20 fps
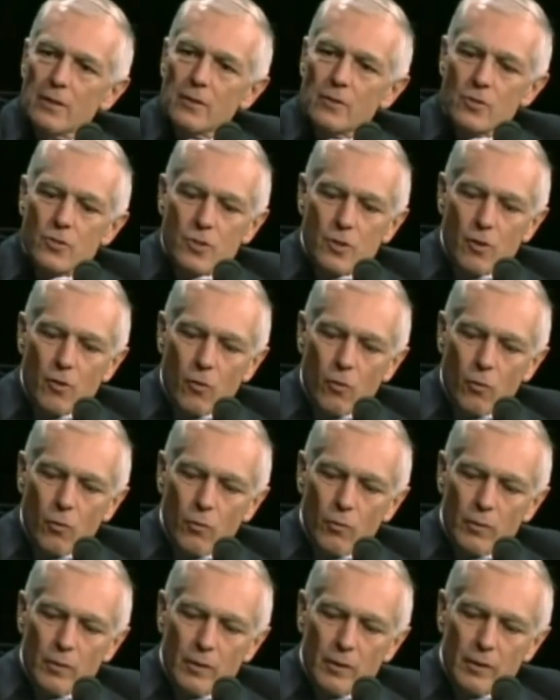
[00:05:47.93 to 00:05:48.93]
So,
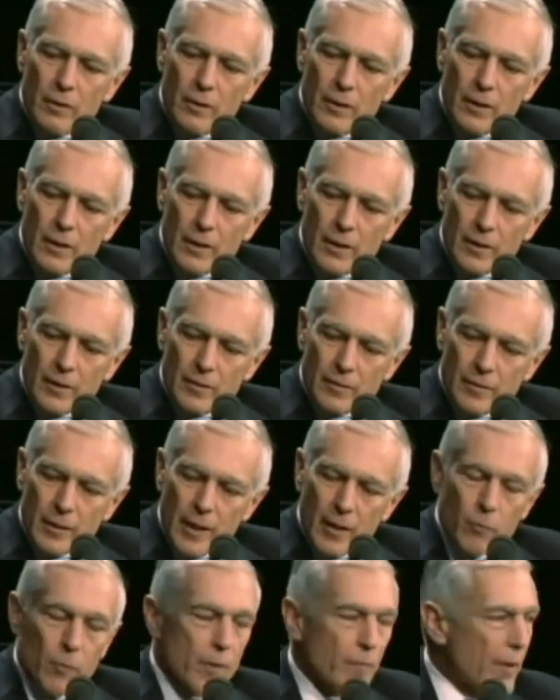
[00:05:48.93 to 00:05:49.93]

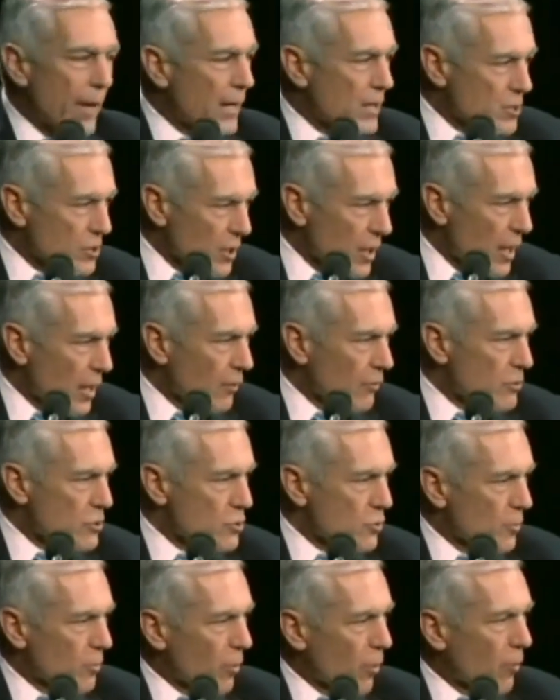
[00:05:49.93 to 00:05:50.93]
and we've asked Congress
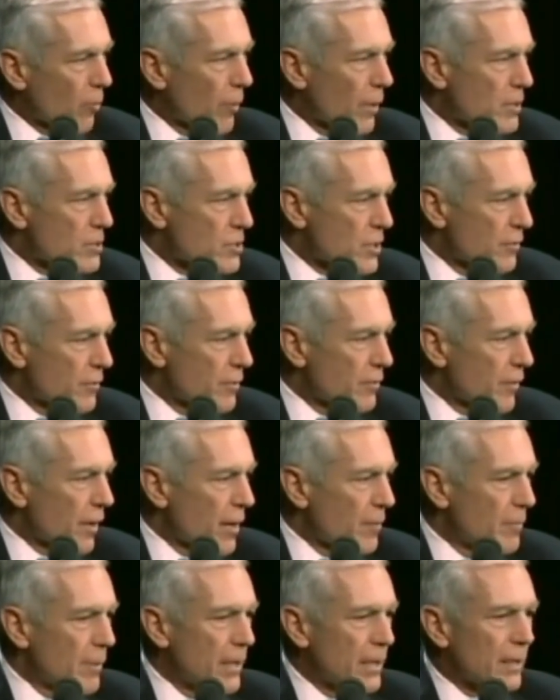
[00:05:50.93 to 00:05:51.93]
to appropriate
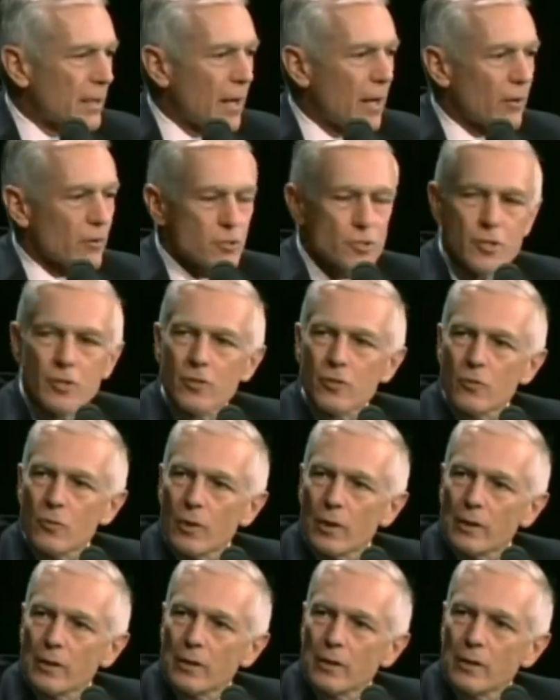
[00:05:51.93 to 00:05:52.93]
$75 million to do
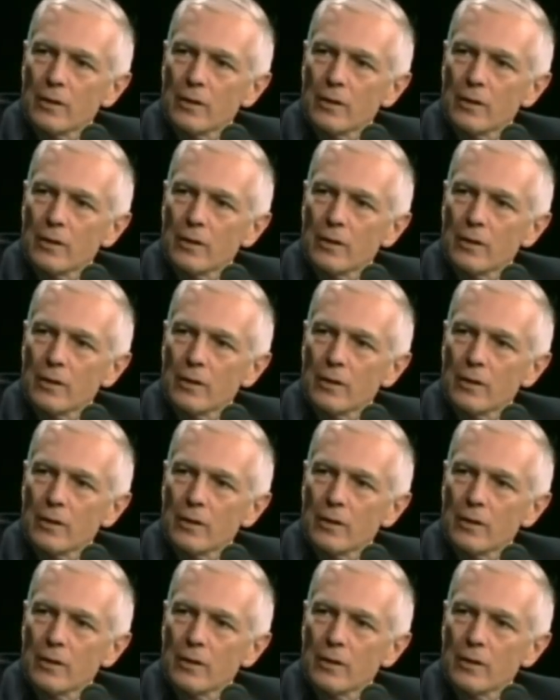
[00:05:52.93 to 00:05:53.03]
it,